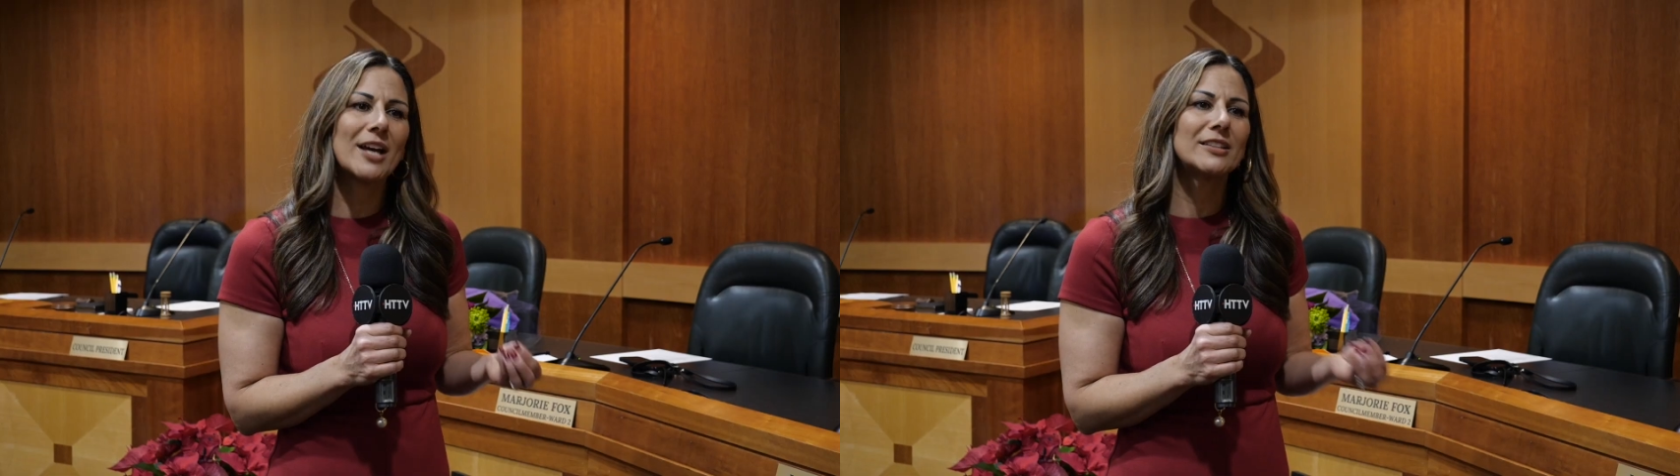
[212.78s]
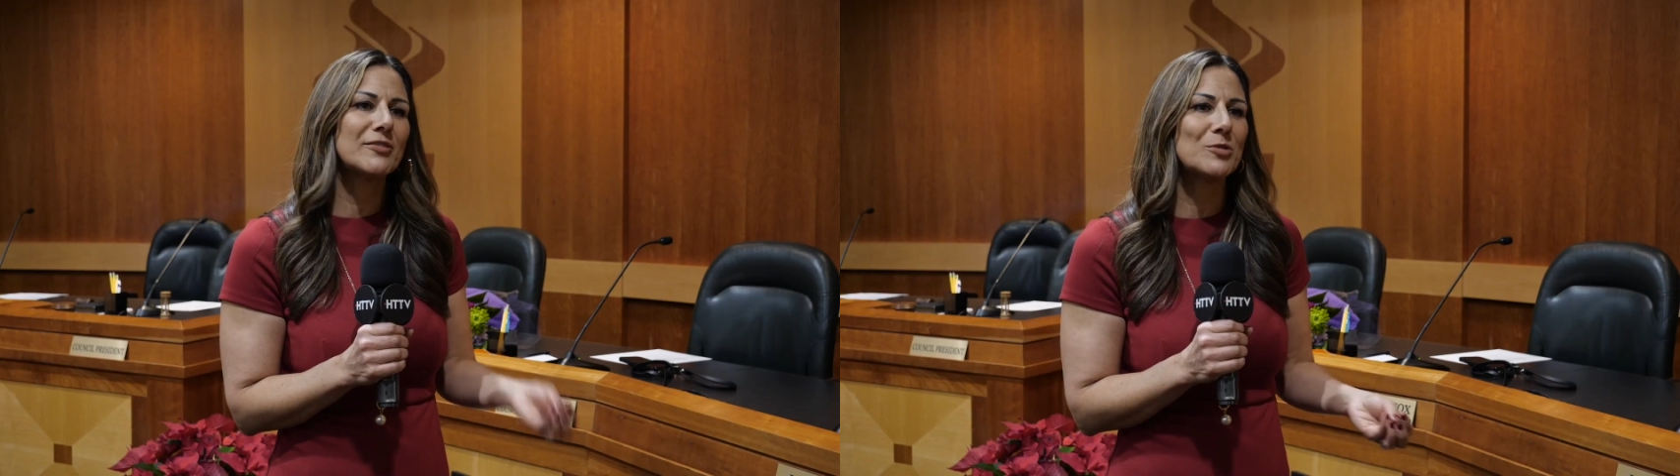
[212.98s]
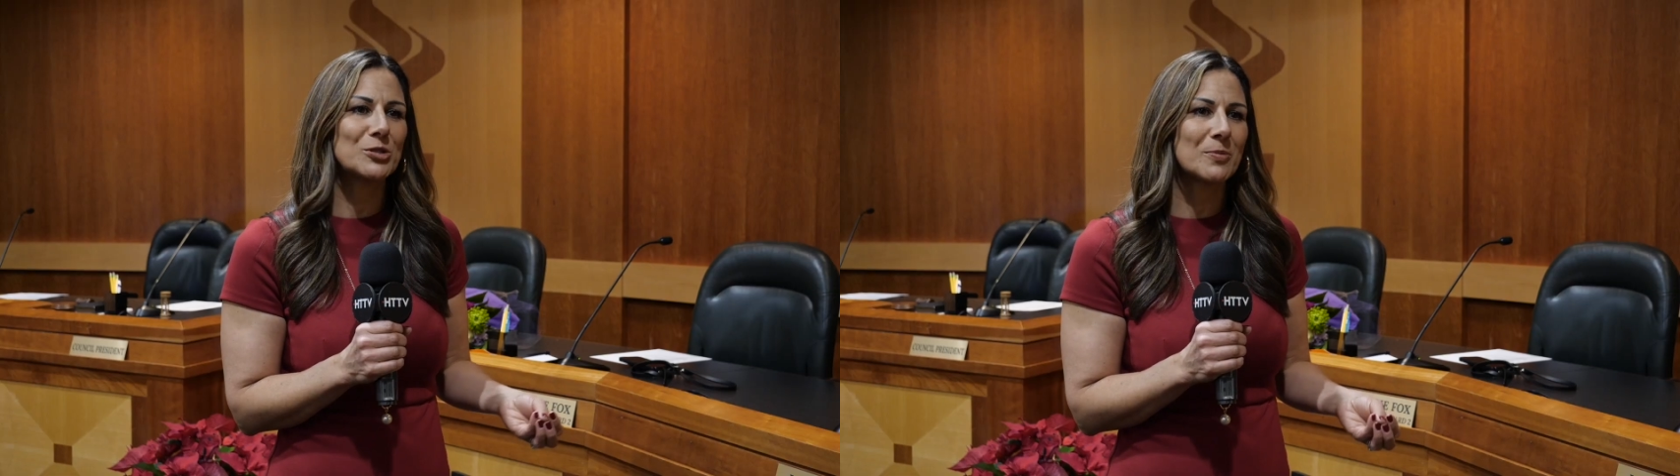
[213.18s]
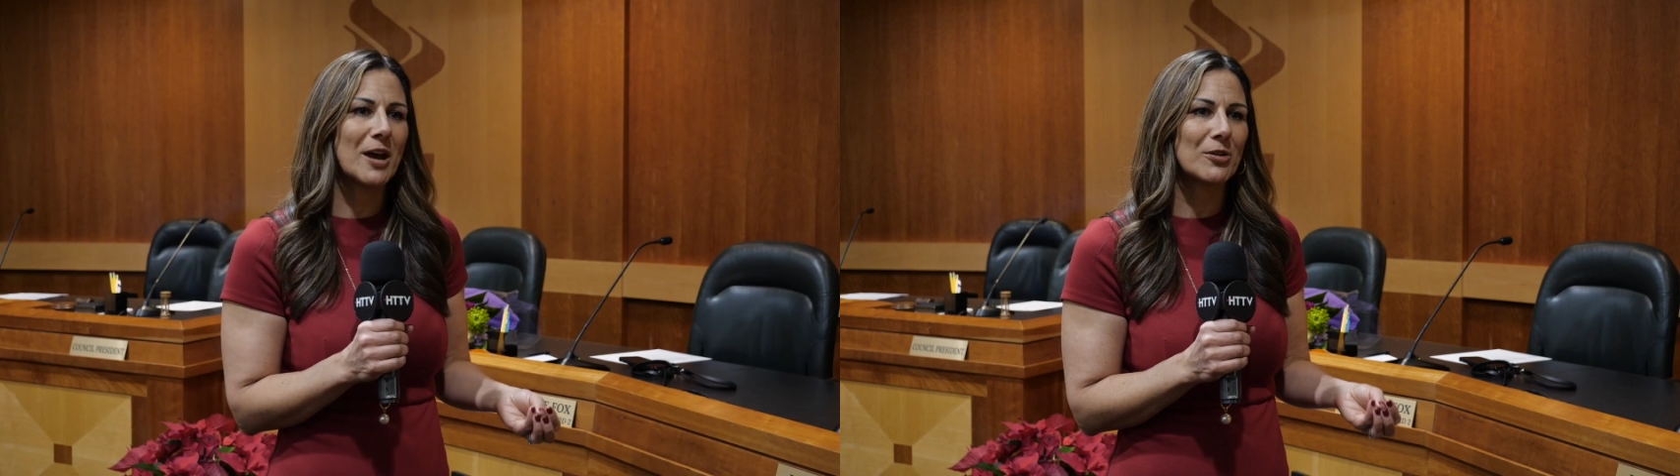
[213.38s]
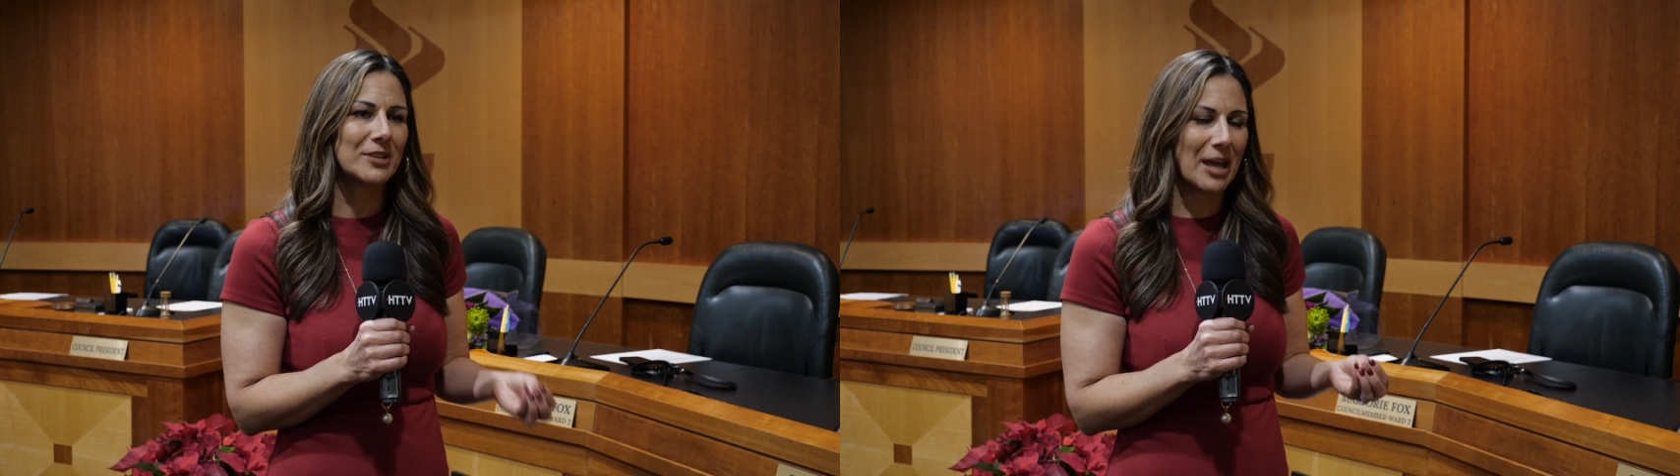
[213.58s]
I love most
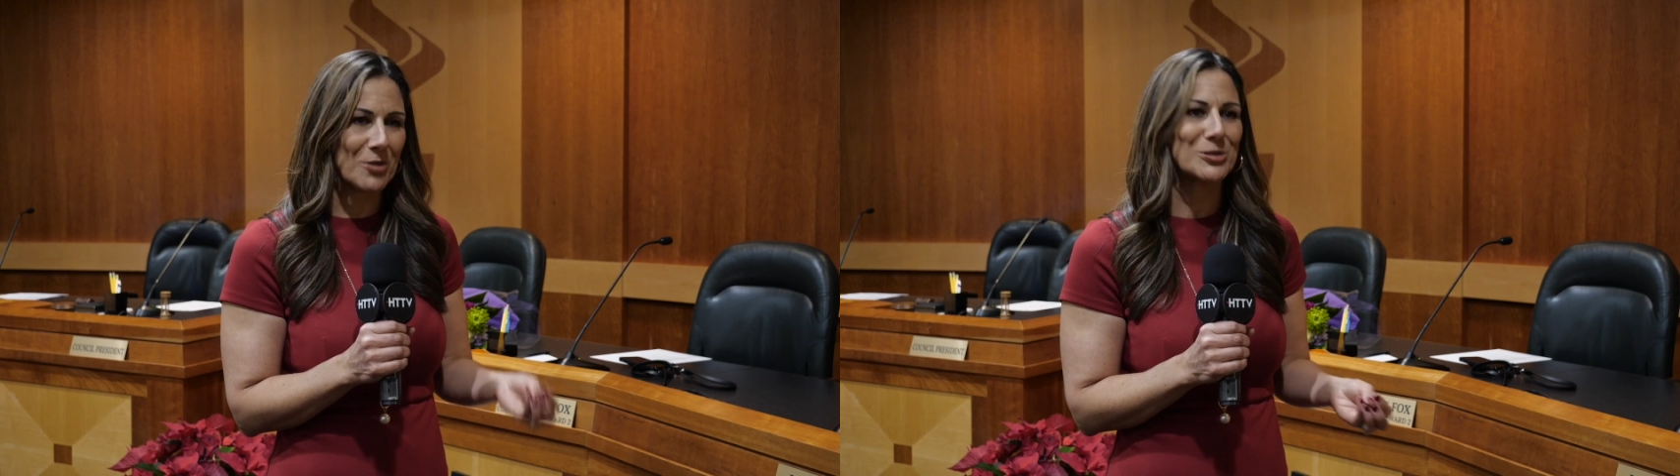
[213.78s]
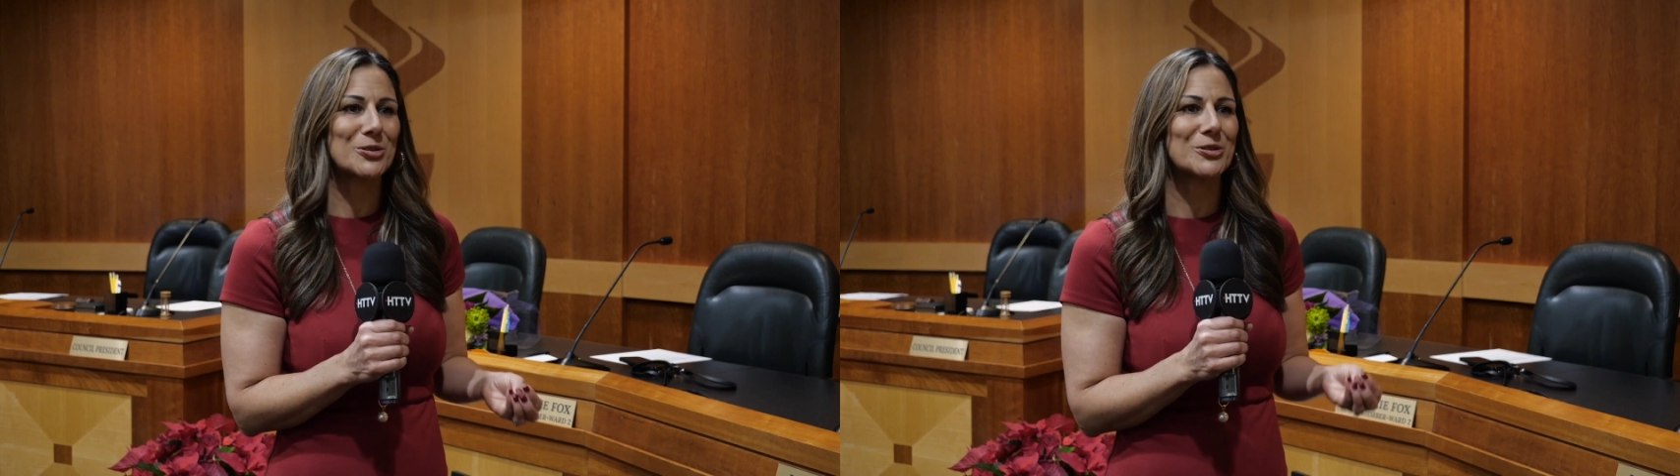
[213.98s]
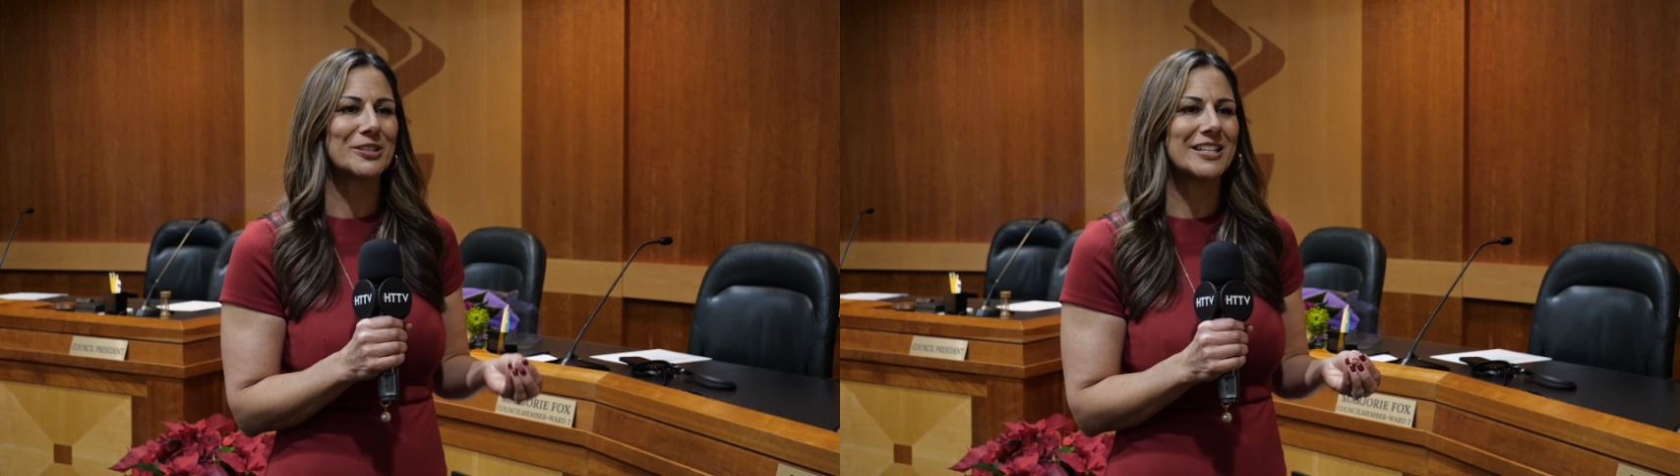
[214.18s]
about council